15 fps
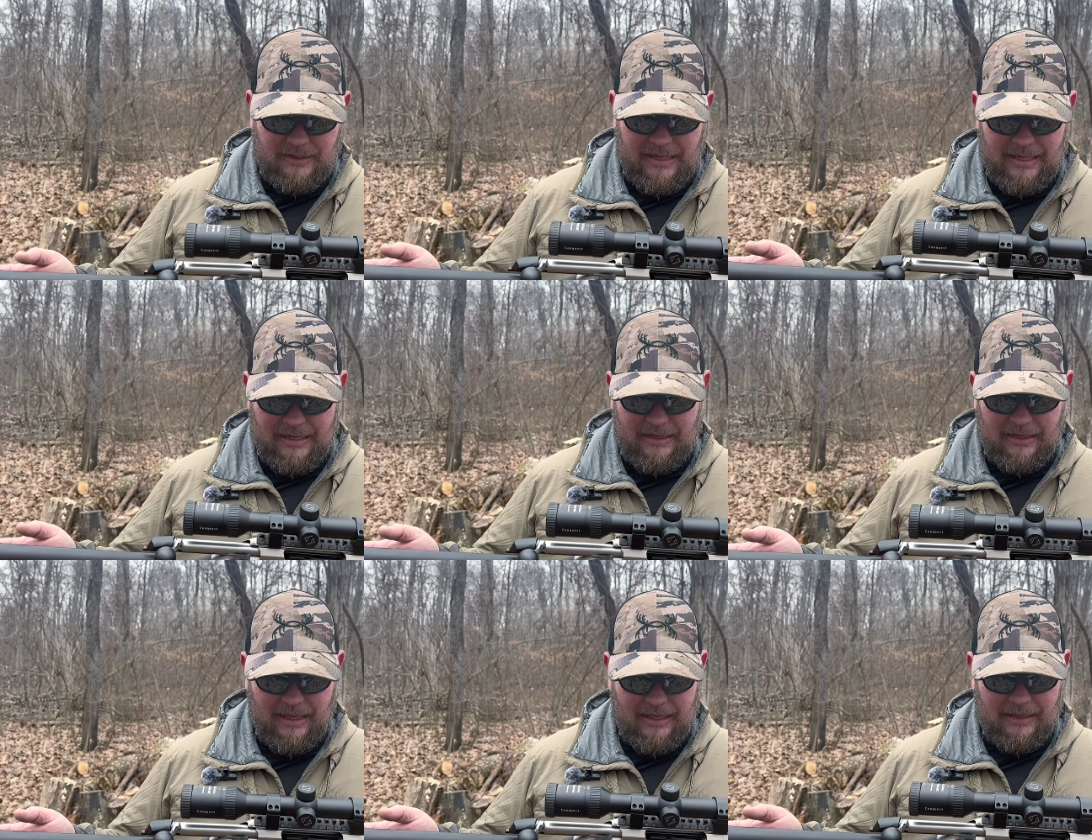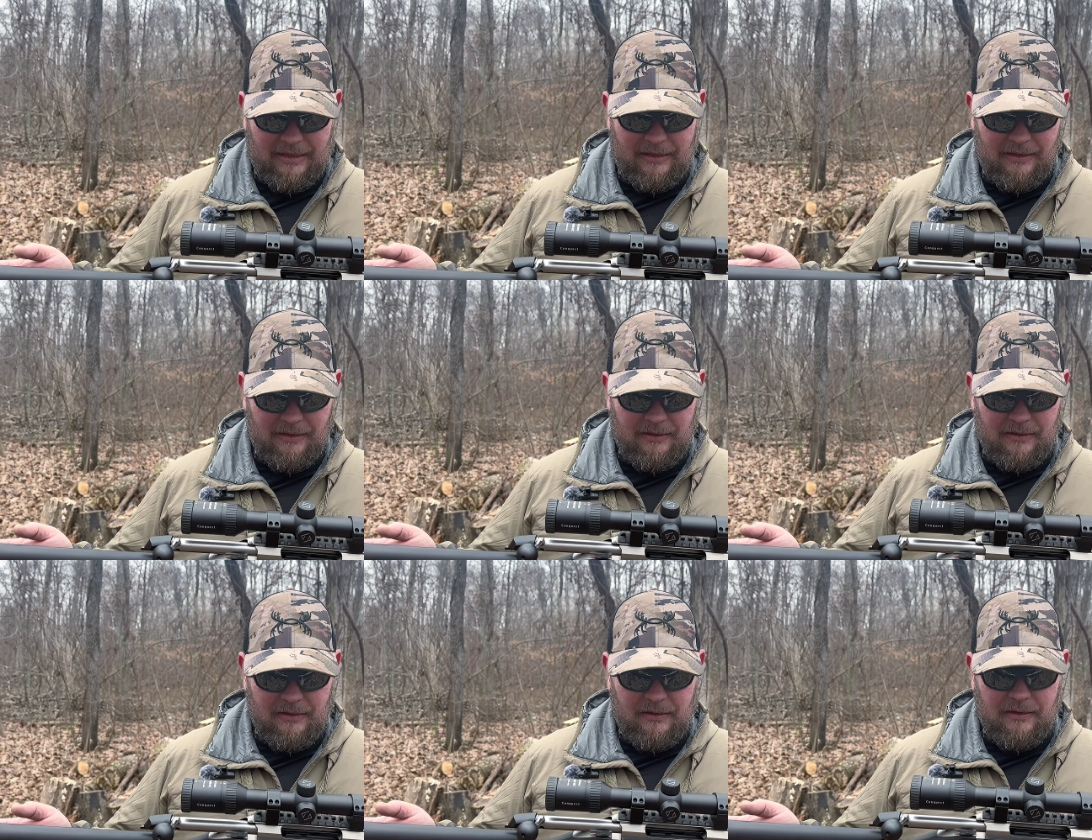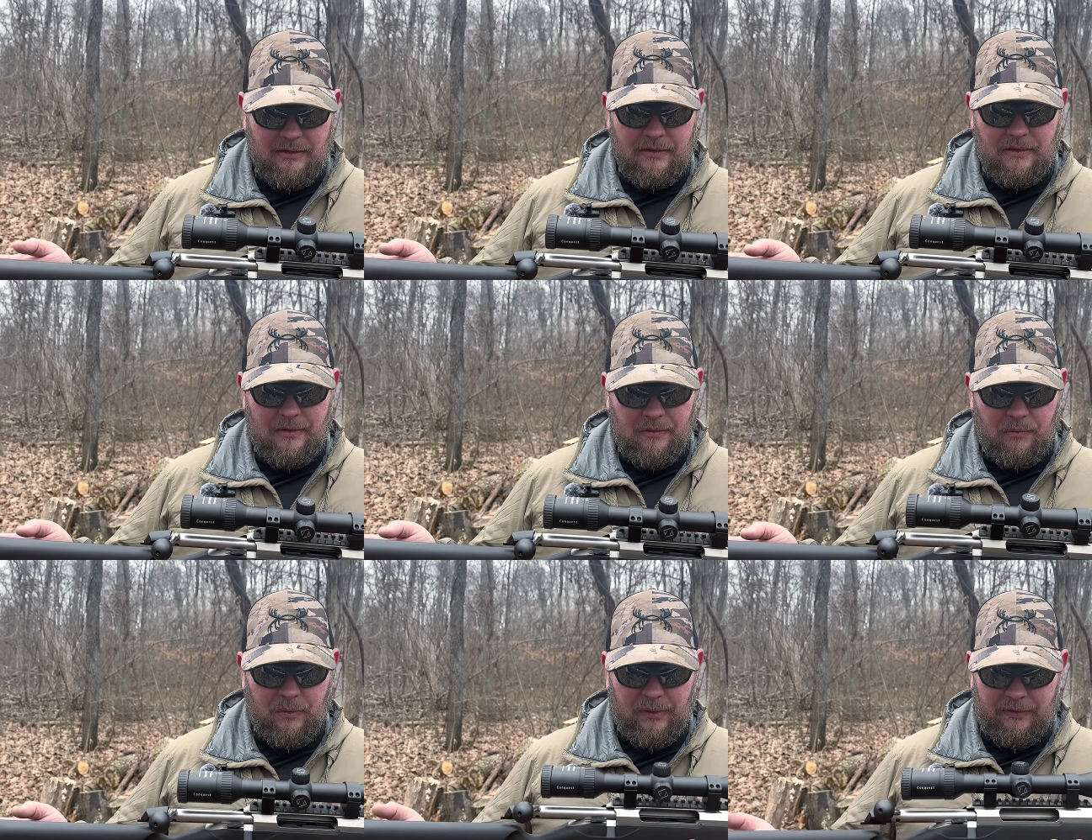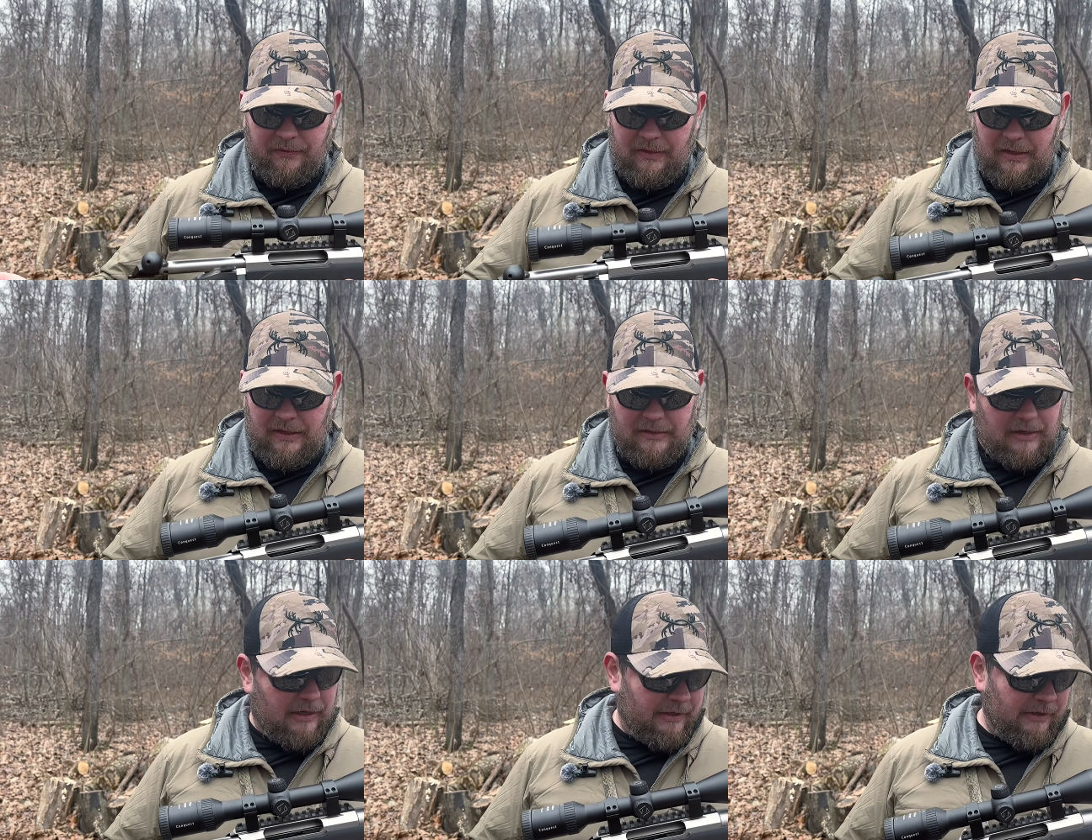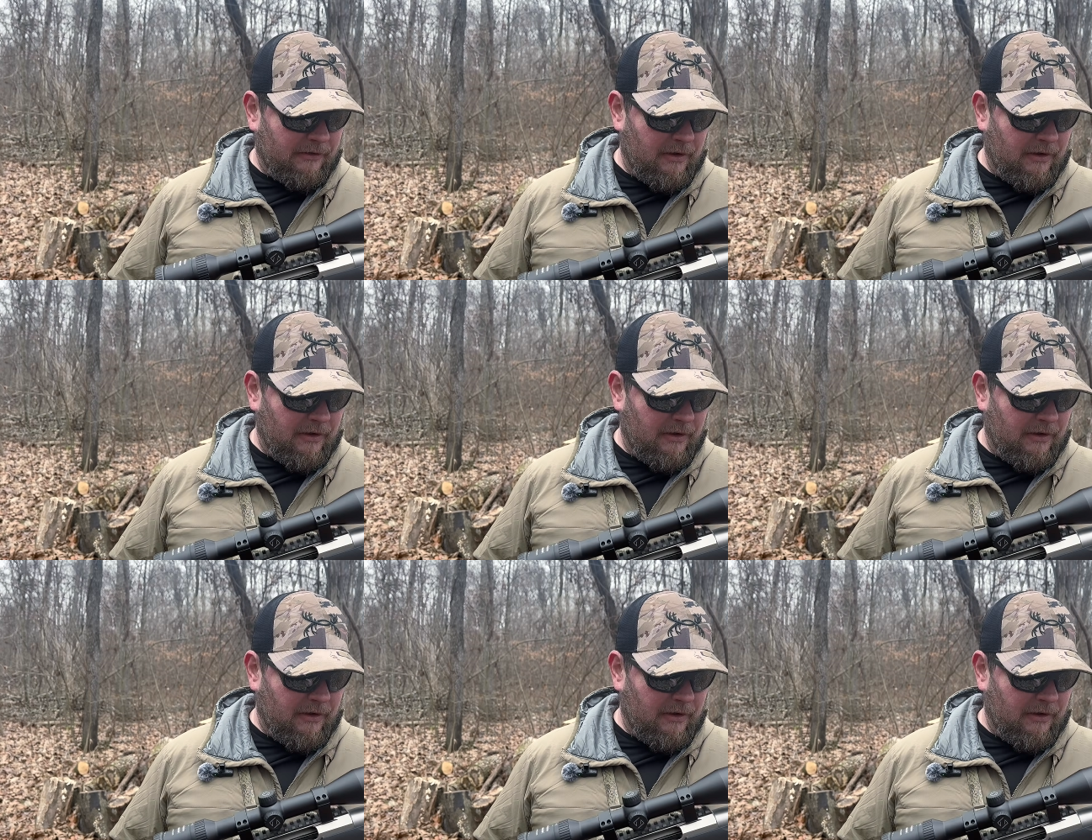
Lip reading: in a woods gun hunting